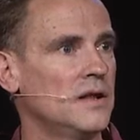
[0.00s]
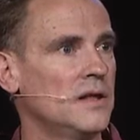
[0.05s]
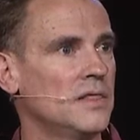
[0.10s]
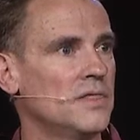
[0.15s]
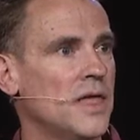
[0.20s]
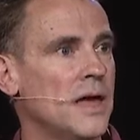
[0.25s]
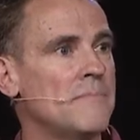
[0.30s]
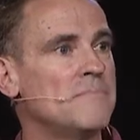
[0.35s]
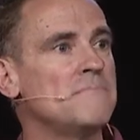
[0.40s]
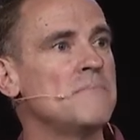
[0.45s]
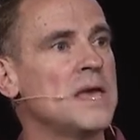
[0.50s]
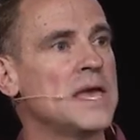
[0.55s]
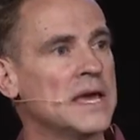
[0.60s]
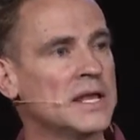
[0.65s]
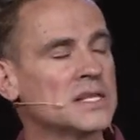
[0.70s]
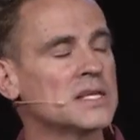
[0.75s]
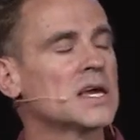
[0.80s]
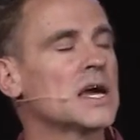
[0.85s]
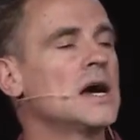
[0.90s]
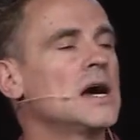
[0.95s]
That
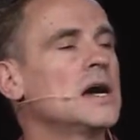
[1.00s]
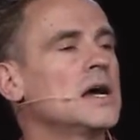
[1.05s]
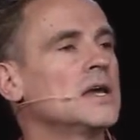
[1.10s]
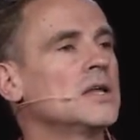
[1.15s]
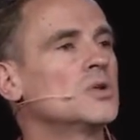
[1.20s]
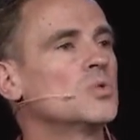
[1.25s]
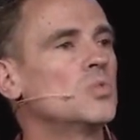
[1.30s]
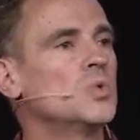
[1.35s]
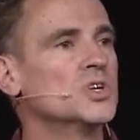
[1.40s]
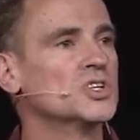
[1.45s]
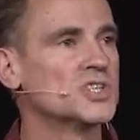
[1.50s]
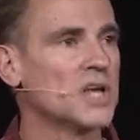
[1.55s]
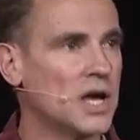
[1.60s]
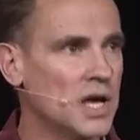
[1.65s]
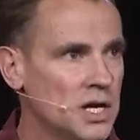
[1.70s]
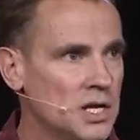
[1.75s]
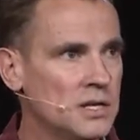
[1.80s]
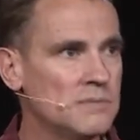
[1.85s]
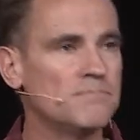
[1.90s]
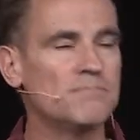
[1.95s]
mankind was
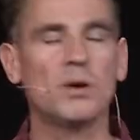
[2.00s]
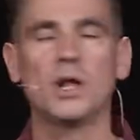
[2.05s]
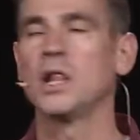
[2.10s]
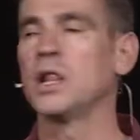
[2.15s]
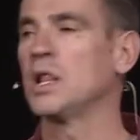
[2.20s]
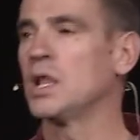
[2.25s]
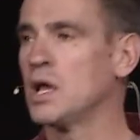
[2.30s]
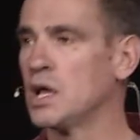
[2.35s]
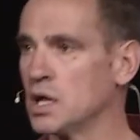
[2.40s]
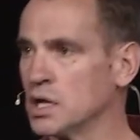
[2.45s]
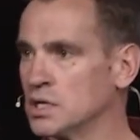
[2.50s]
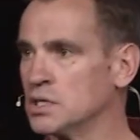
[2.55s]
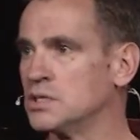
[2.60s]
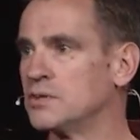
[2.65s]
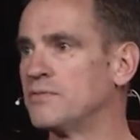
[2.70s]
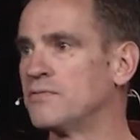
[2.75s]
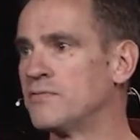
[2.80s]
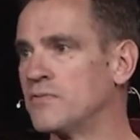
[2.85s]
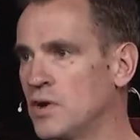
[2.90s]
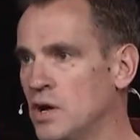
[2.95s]
unplugged
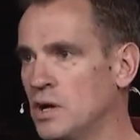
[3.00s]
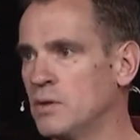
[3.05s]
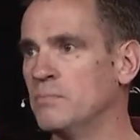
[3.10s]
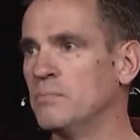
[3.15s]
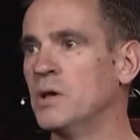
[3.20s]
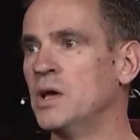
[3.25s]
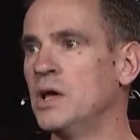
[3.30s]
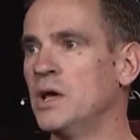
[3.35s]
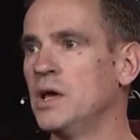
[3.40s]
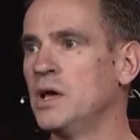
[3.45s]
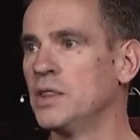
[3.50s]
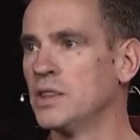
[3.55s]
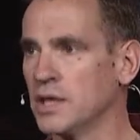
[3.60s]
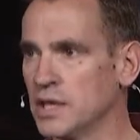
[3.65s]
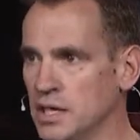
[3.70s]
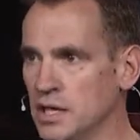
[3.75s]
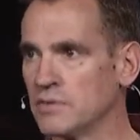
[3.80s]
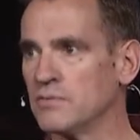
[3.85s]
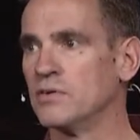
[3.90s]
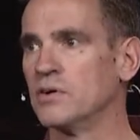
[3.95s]
from the
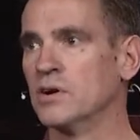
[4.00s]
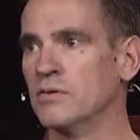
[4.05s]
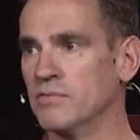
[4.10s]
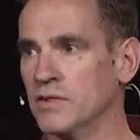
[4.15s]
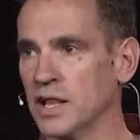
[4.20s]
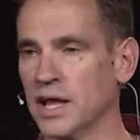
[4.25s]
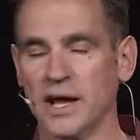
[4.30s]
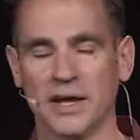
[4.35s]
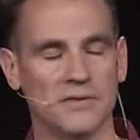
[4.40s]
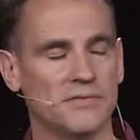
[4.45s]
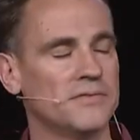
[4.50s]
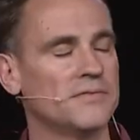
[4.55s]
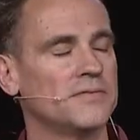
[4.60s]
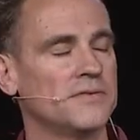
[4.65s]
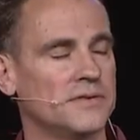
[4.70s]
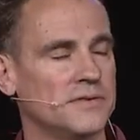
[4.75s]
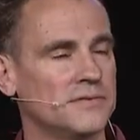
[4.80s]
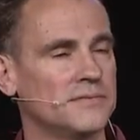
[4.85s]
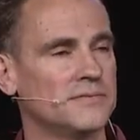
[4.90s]
giver of life.